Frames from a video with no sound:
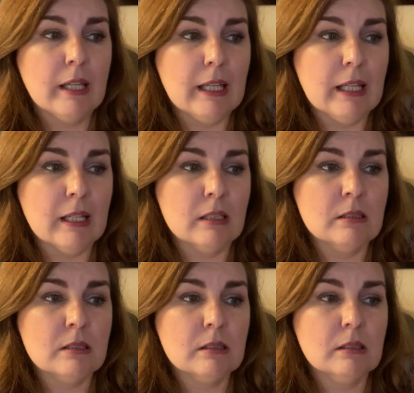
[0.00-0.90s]

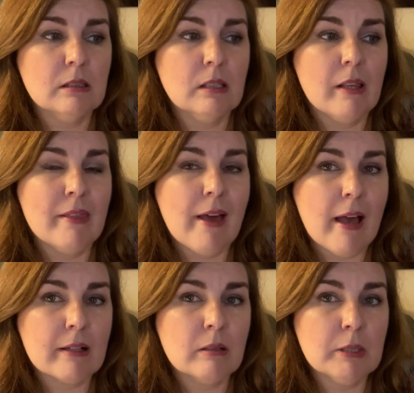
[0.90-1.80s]
and
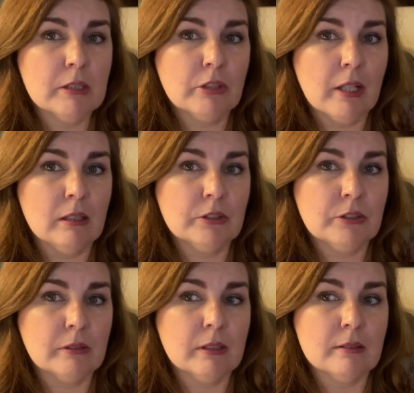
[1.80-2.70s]
that could be a challenge
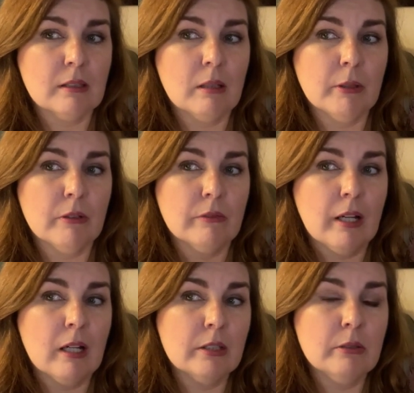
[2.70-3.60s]
during this time of
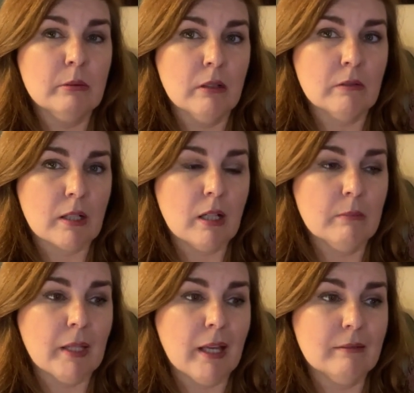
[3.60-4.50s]
how do you
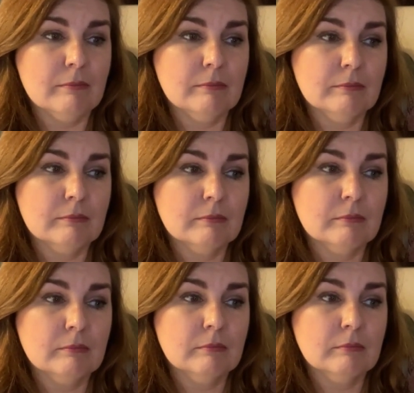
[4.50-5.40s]
overcome that?
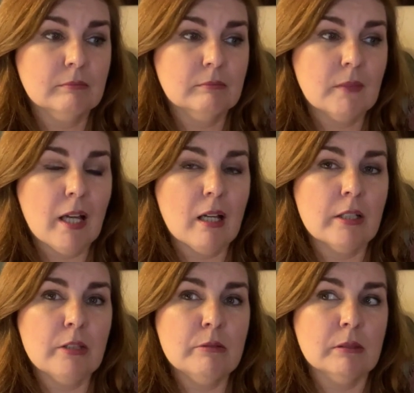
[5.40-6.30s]
How
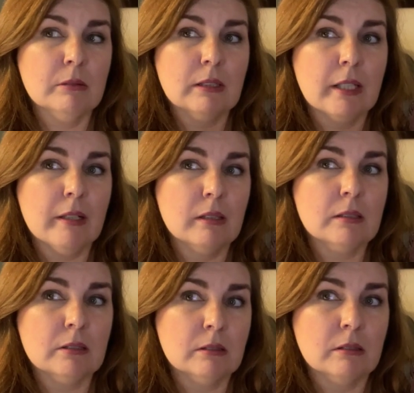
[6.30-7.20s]
do you deal with the
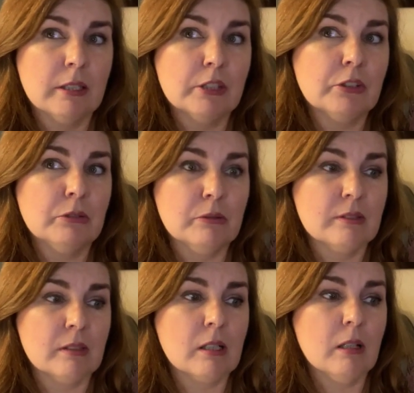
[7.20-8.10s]
character issues
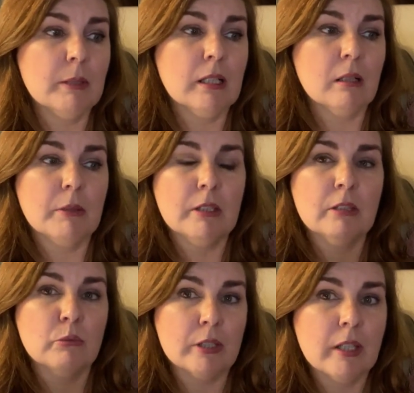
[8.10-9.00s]
that are coming up
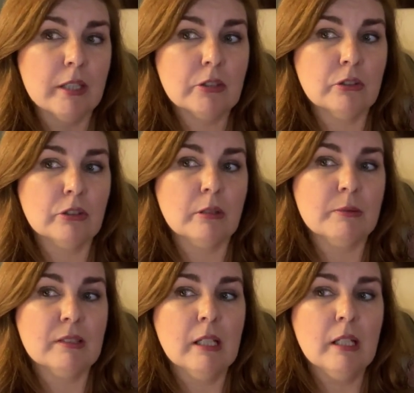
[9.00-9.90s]
in
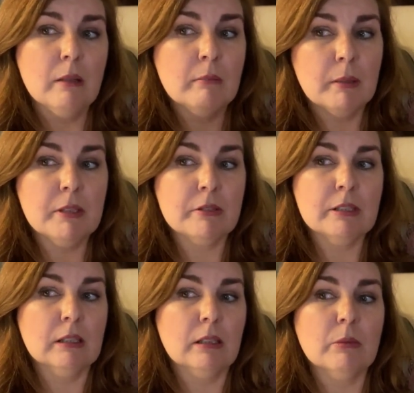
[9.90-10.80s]
relationships? Maybe you're
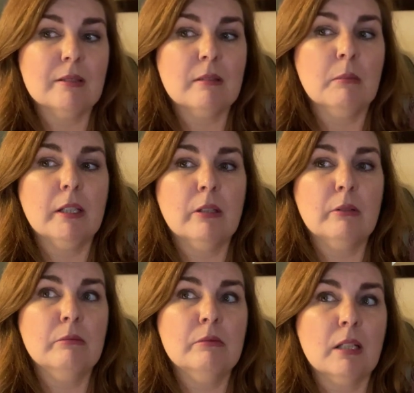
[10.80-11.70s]
dealing with somebody
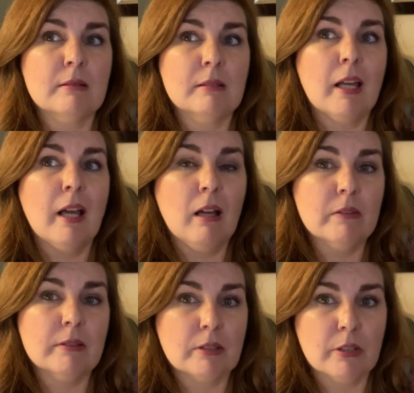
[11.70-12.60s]
who doesn't
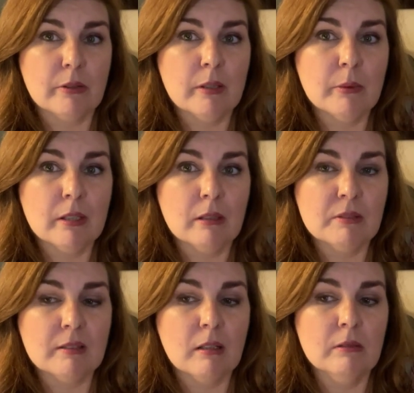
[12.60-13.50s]
have the security within
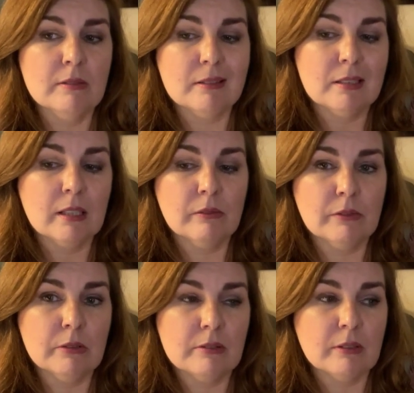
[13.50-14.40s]
themselves to give
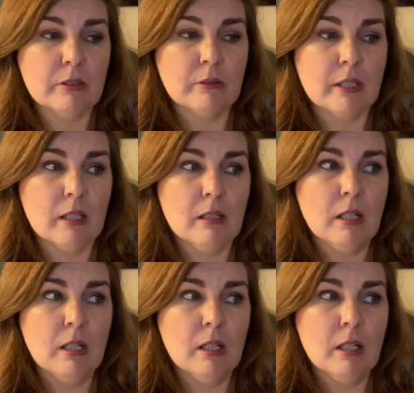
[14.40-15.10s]
you security.